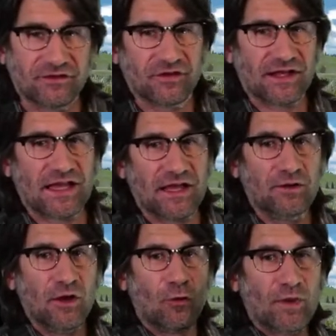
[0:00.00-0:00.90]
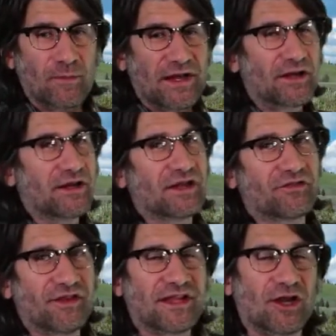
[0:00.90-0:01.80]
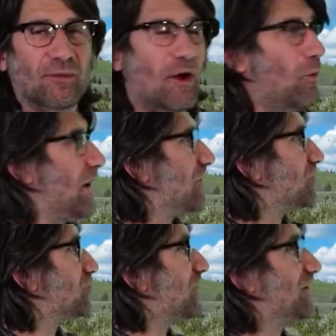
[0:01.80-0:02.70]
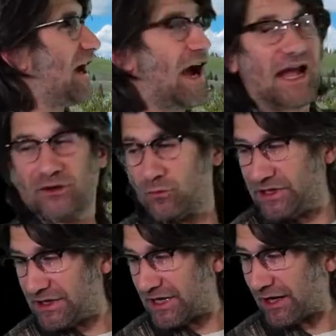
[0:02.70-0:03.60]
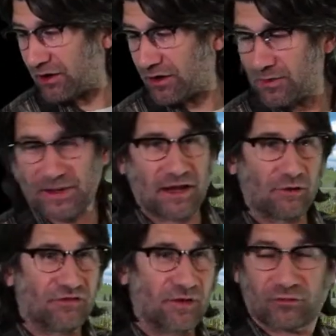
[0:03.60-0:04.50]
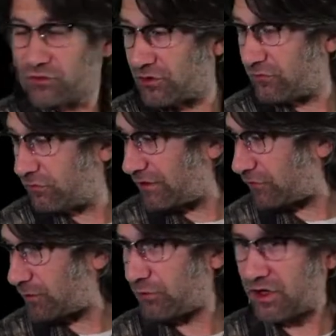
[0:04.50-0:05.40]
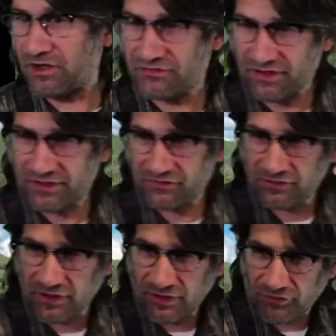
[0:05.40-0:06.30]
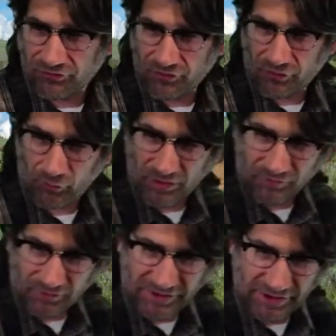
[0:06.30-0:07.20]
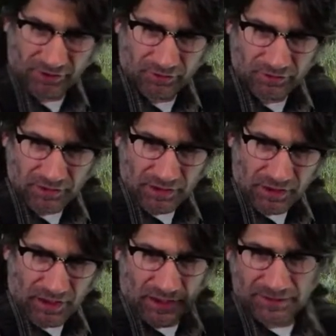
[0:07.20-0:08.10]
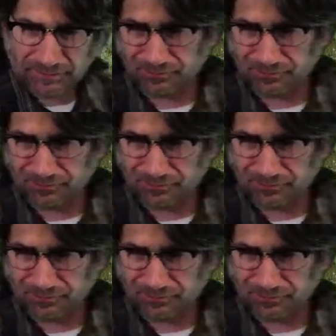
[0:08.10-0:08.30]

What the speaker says: again, we might not necessarily care about when the tree died. We care about some sort of river process. So the river here, right